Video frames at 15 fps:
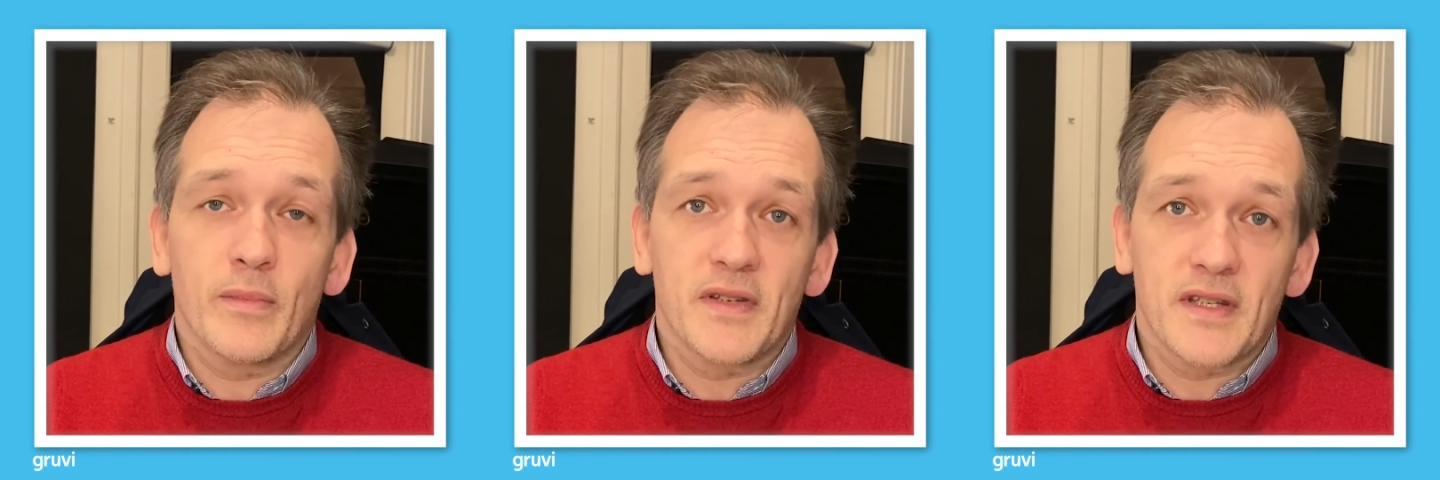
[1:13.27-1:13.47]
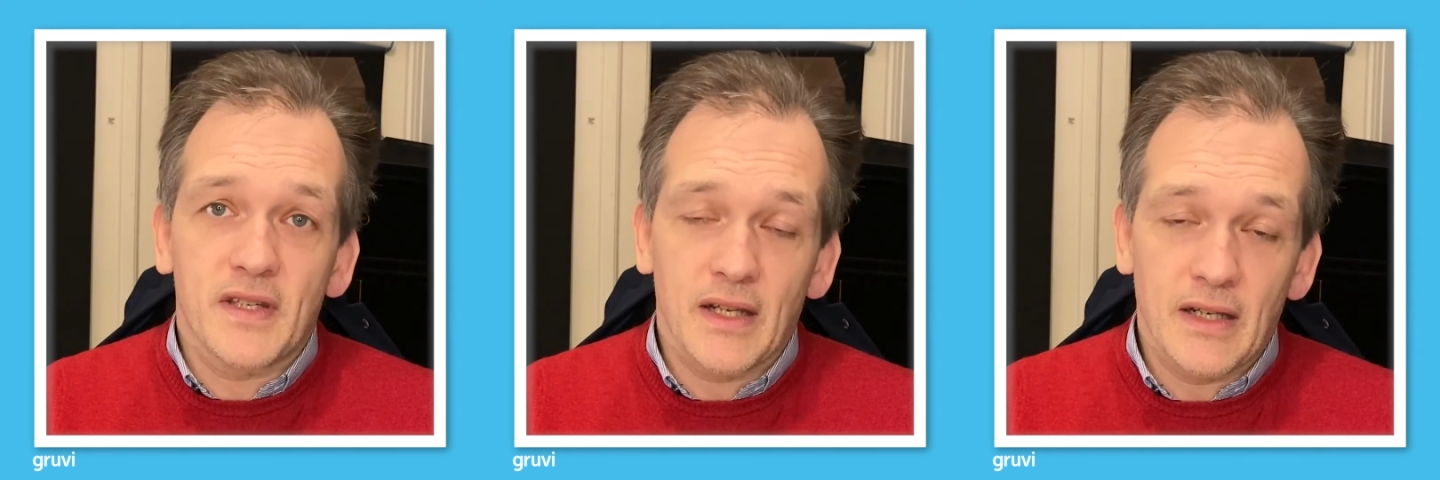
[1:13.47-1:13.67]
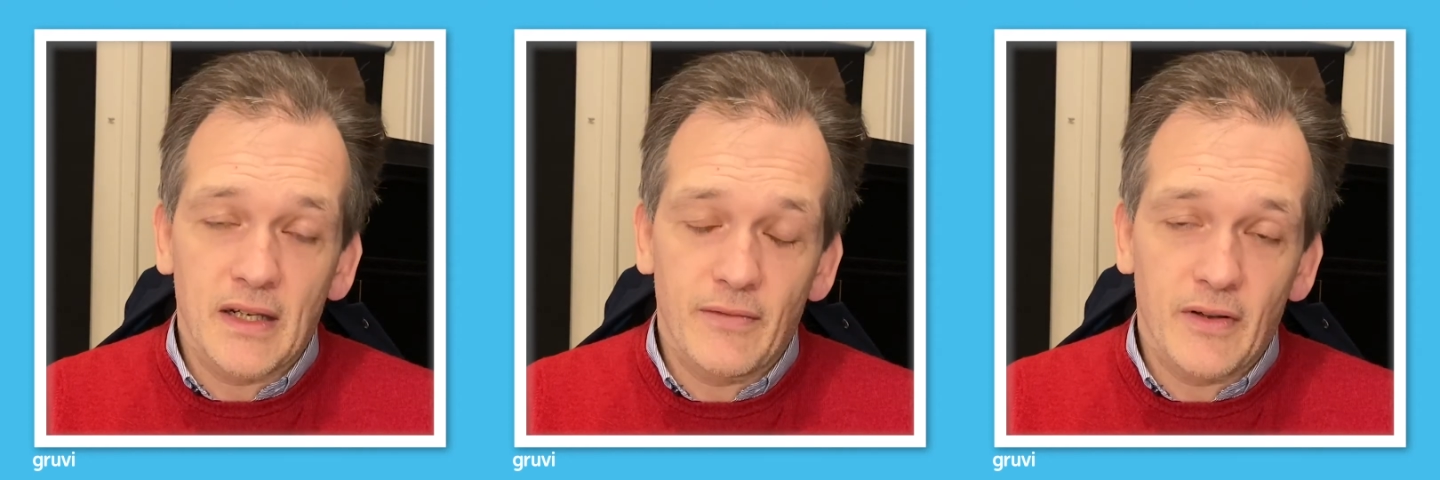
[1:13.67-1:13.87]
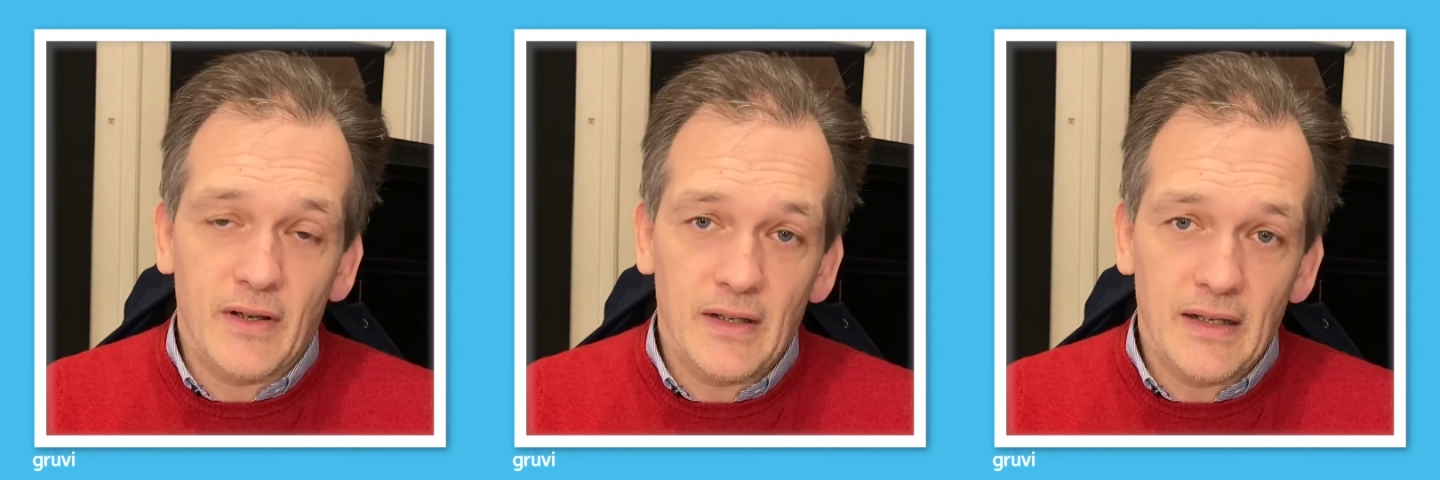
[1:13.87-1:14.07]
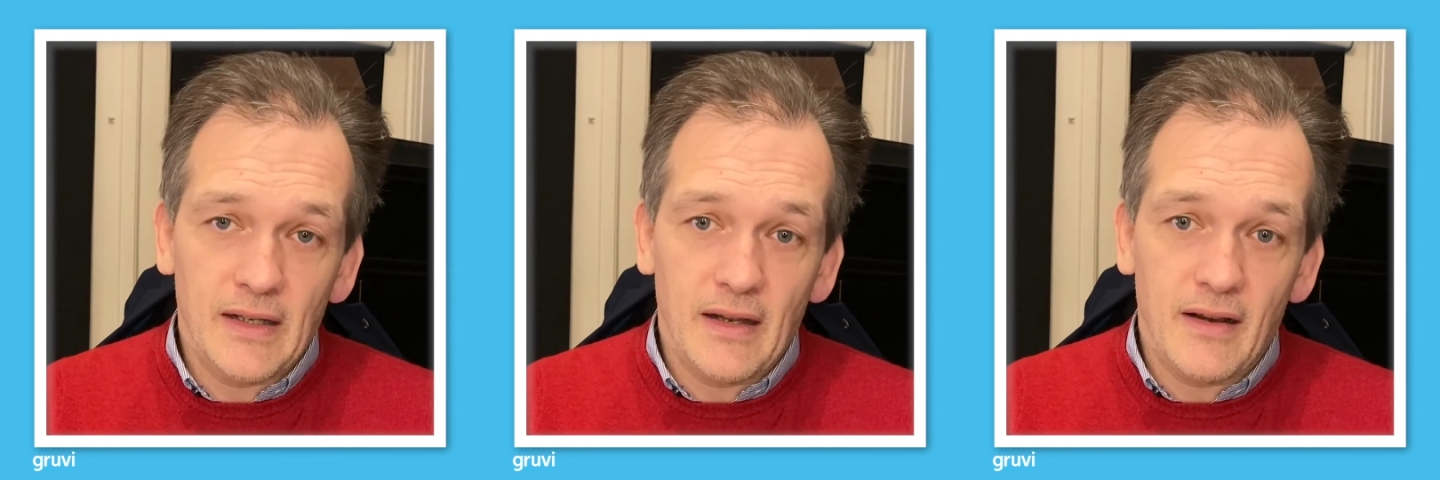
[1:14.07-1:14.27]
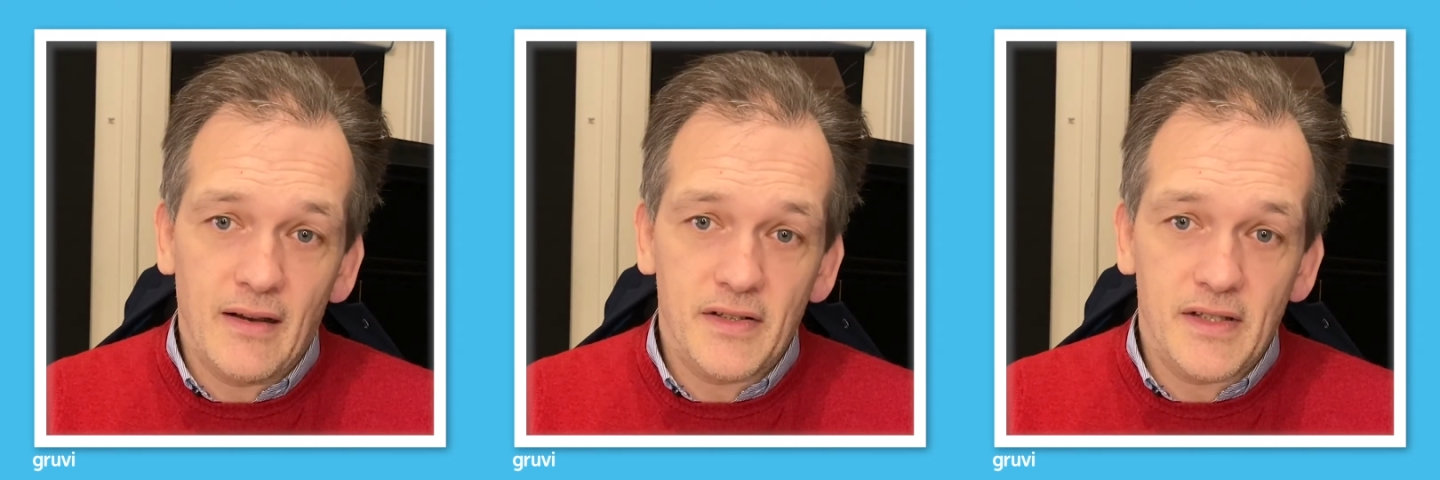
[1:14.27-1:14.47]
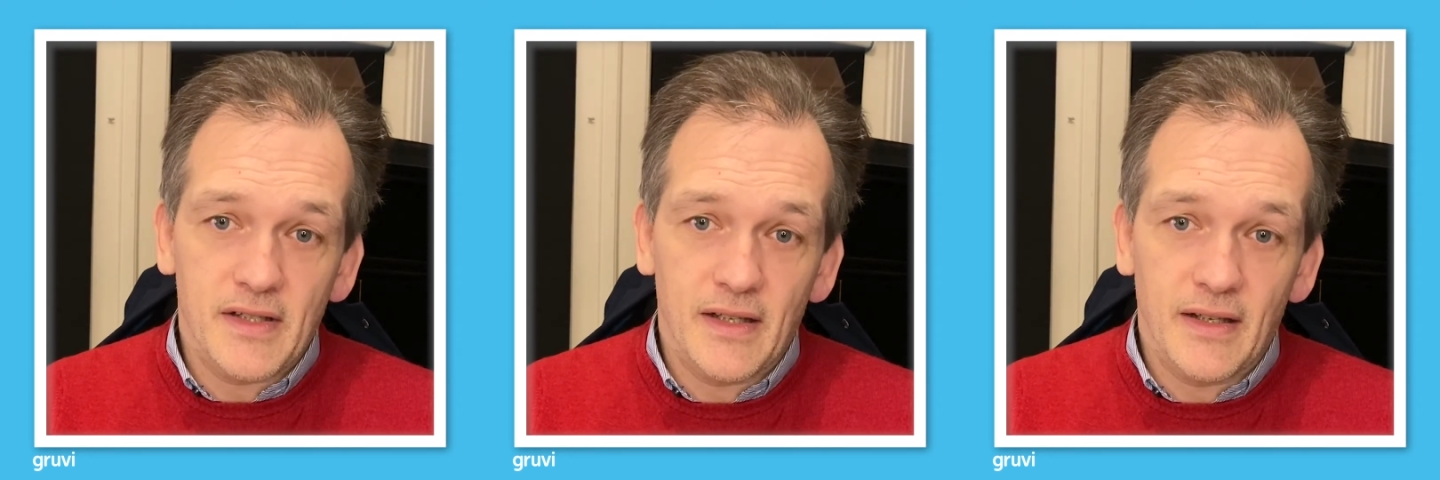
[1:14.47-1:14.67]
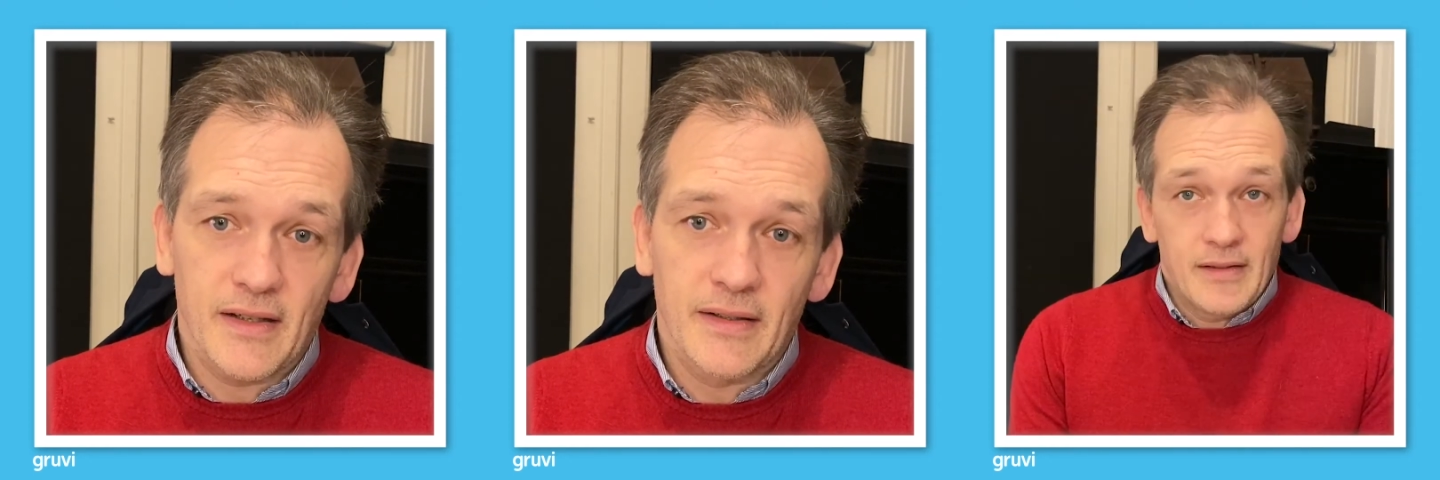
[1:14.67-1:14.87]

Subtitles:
significantly last year.